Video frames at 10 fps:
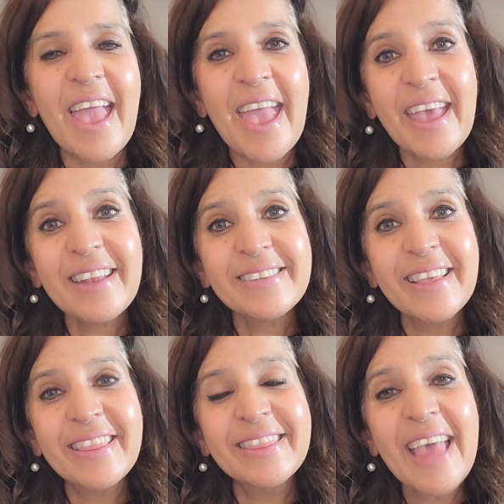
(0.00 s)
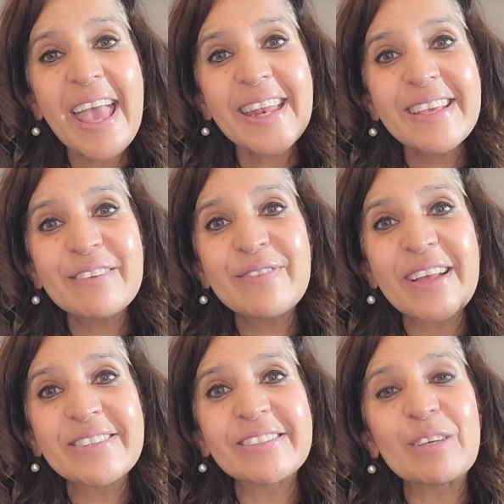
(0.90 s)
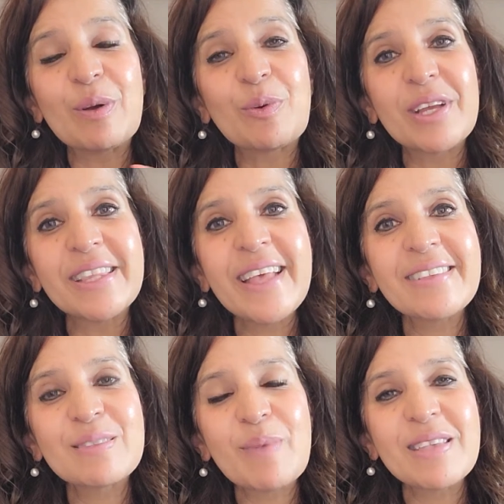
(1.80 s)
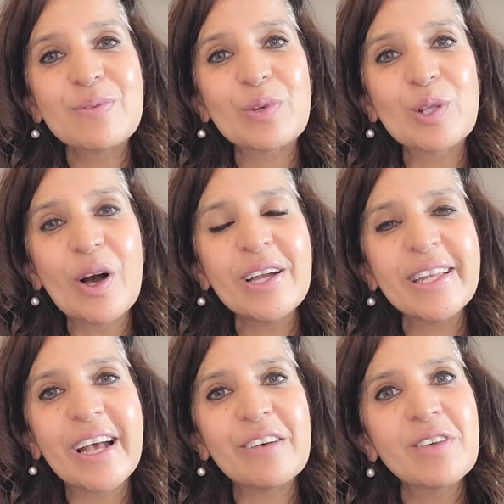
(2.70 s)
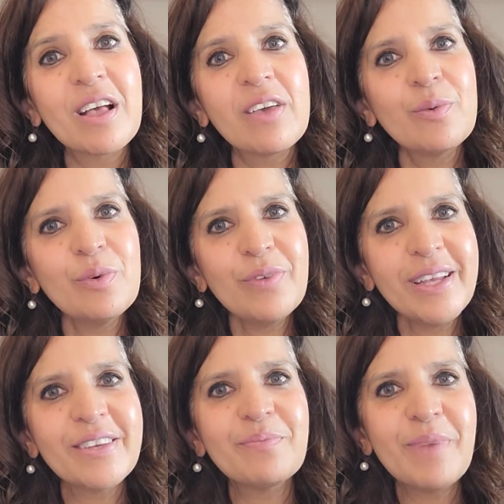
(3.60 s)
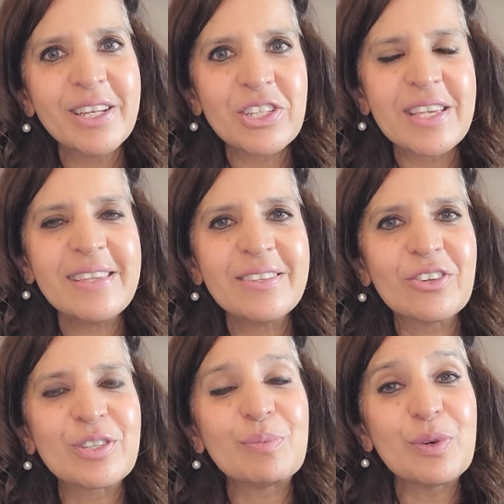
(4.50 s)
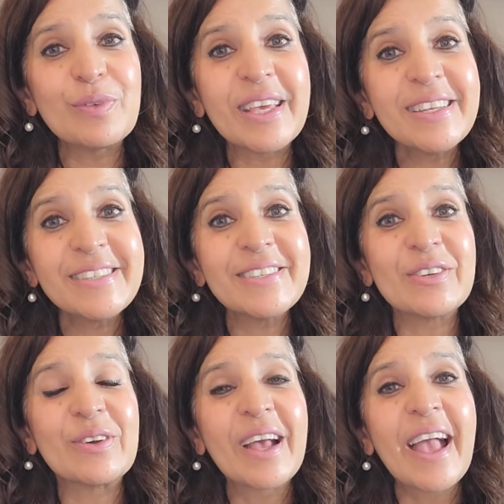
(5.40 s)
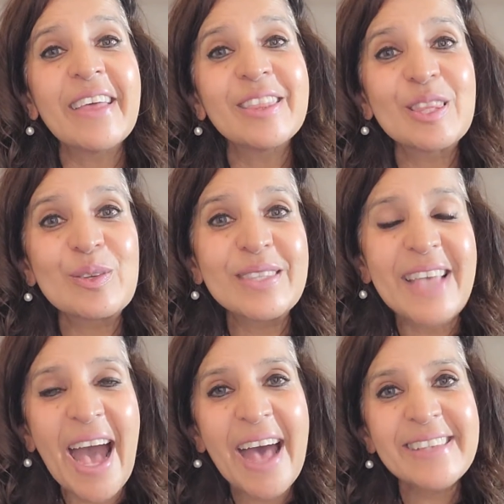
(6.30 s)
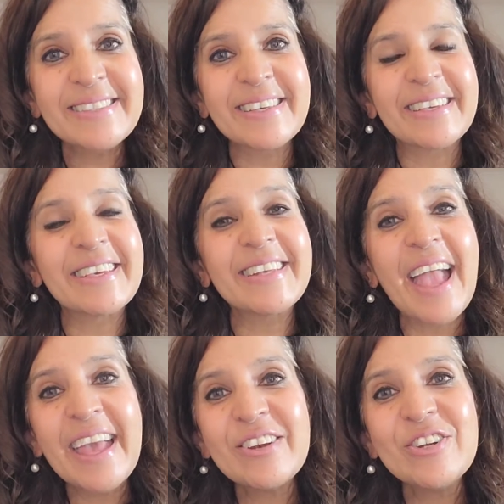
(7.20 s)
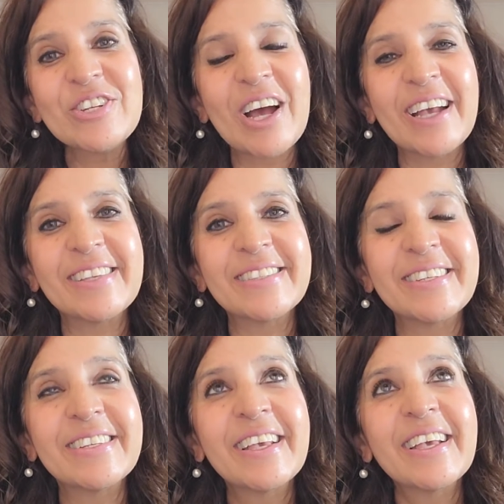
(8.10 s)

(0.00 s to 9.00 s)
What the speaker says: And then eventually, when we're in that space for long enough, we'll find it much easier to move into enthusiastic and energized and